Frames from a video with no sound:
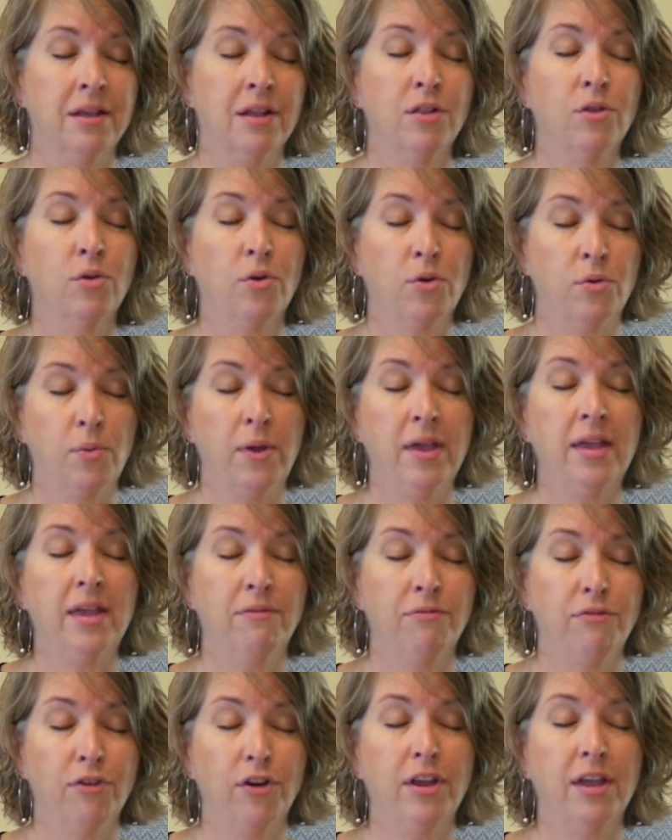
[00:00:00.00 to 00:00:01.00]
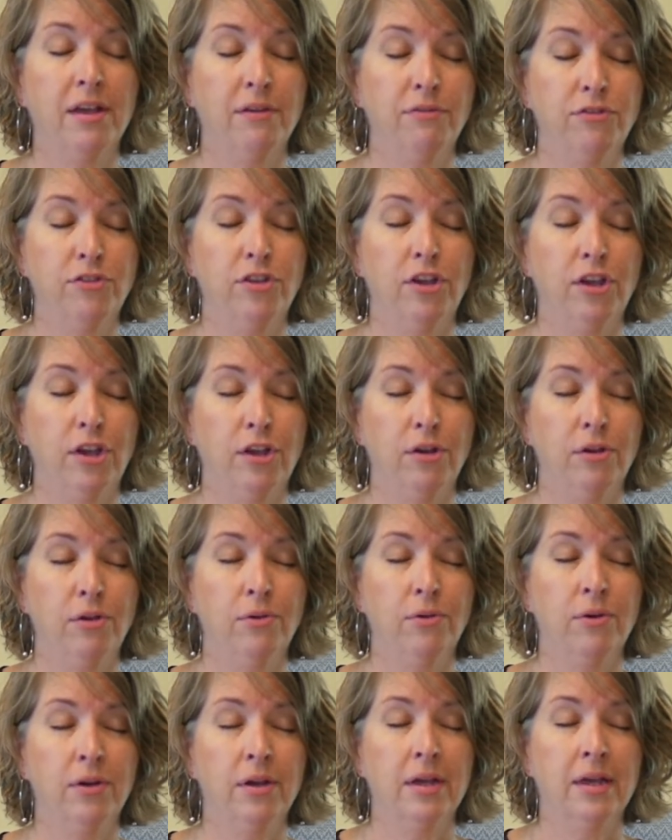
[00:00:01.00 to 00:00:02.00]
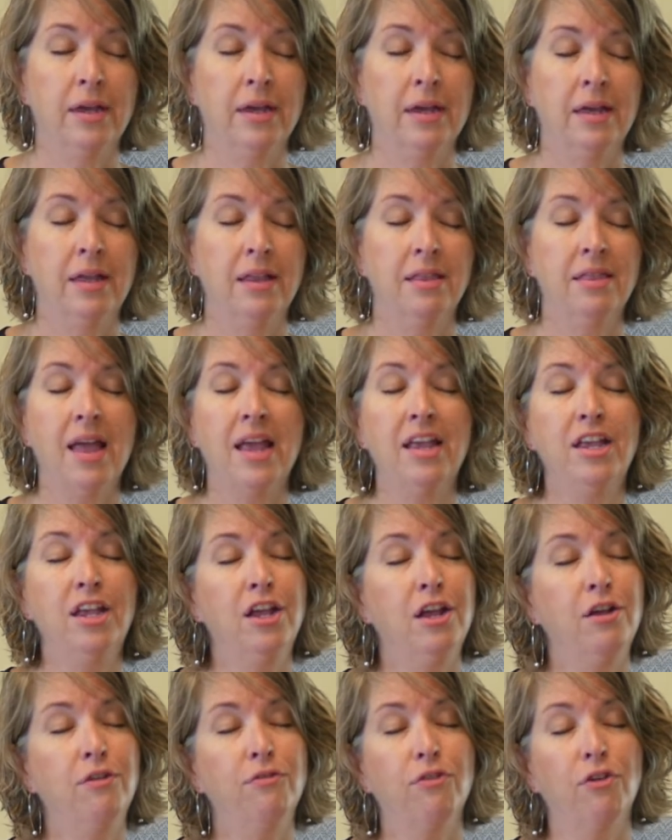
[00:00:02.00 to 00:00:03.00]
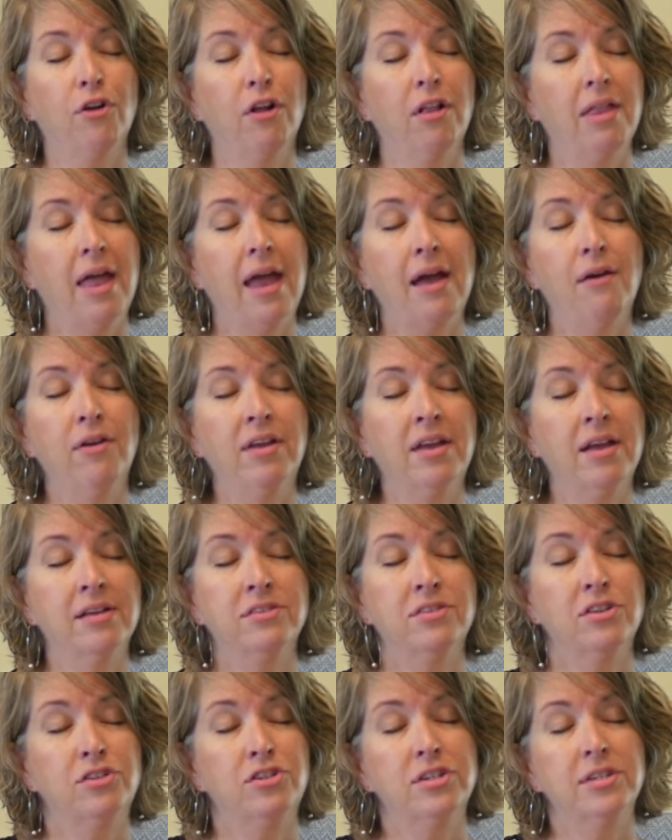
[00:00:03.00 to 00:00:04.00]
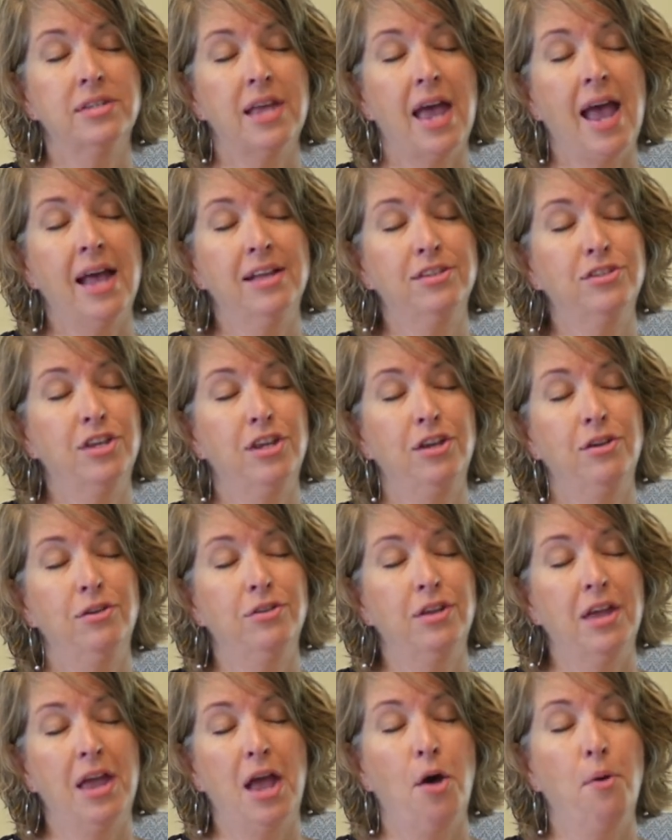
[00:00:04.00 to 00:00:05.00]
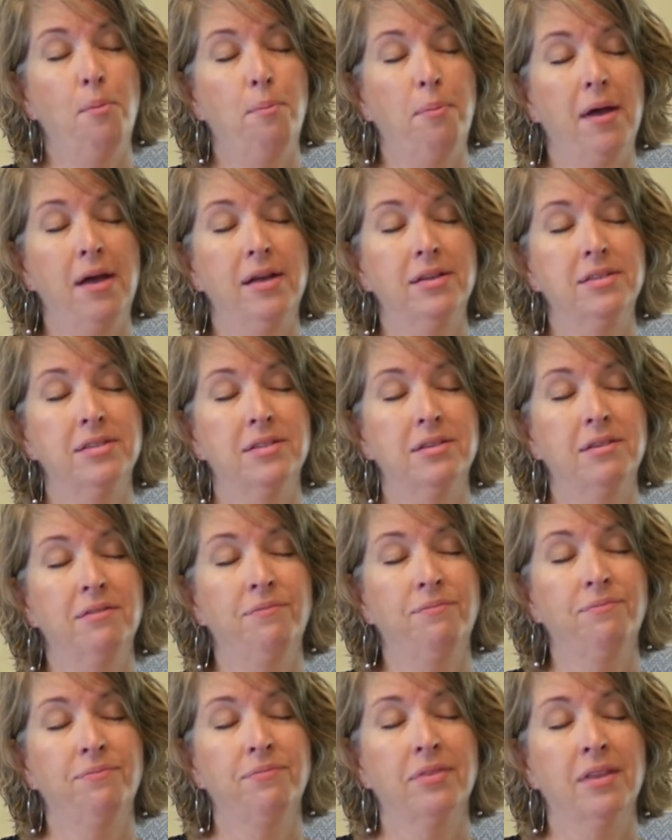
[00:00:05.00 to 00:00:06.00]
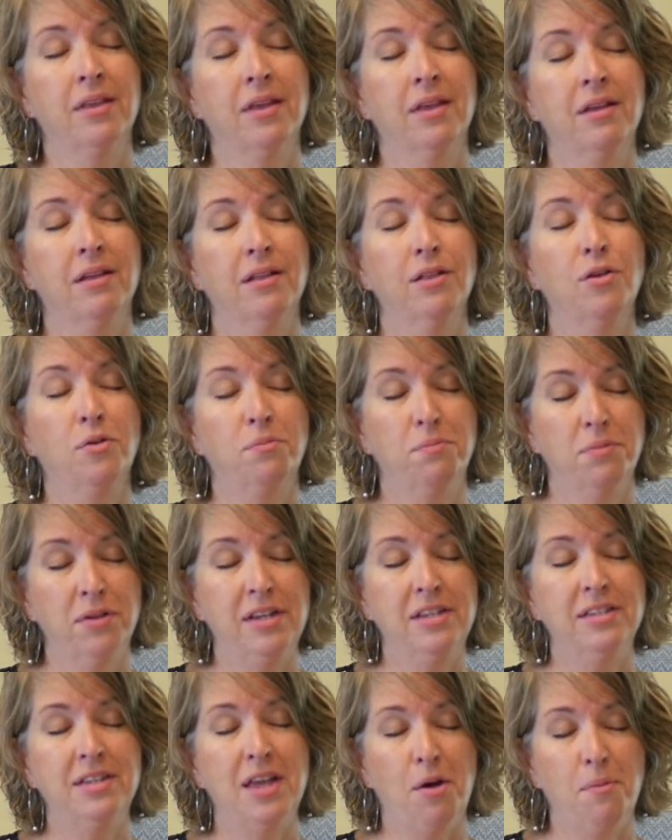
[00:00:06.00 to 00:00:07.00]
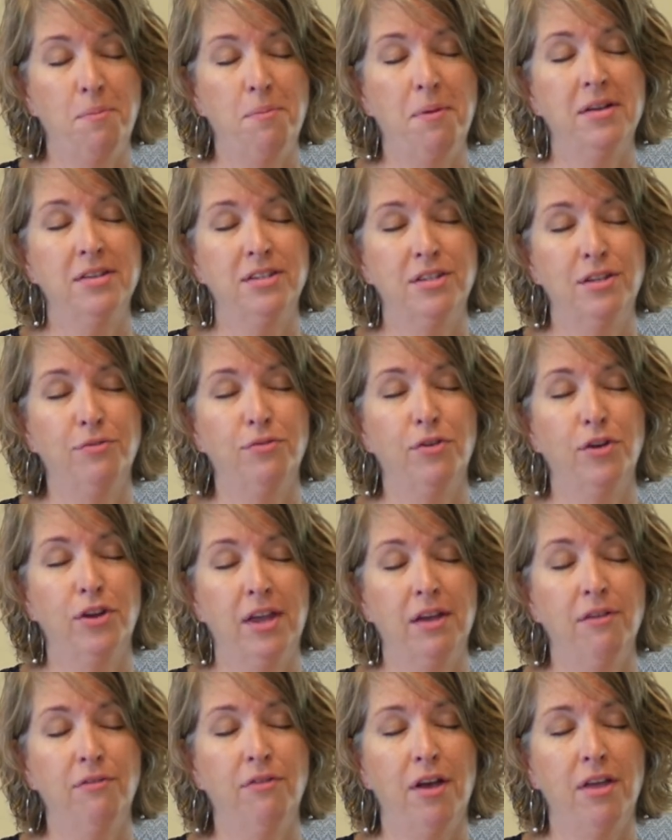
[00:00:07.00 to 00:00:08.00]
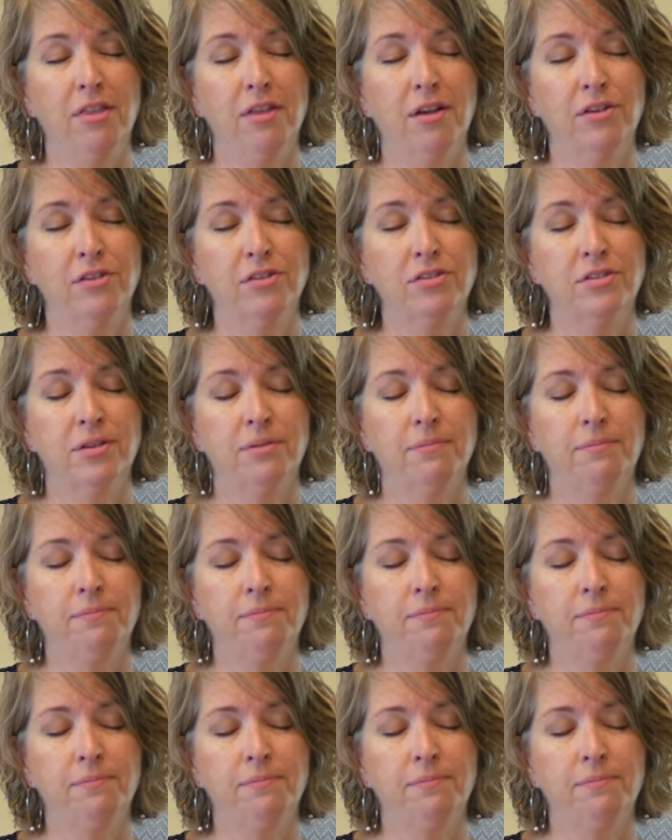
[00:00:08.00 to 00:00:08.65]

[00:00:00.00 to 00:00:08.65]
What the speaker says: Lord, we can forgive too. Thank You for allowing us to just ask You to help us. Lord, please help us to forgive others.